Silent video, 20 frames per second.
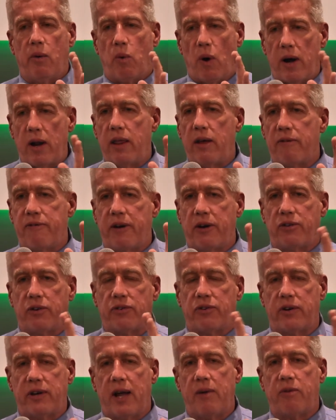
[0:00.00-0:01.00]
one of the
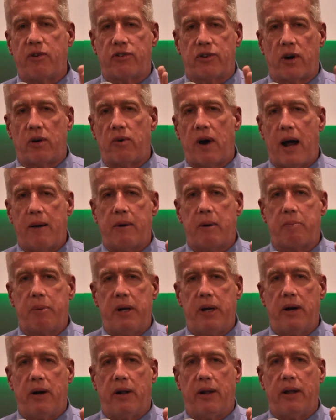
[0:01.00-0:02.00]
officials. His name was Sir Robert
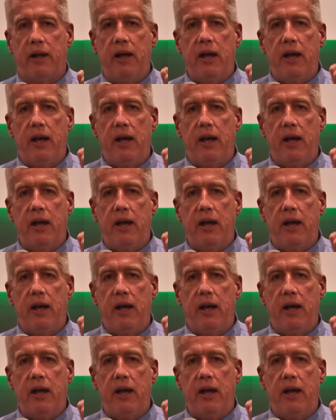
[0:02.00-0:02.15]
Peel,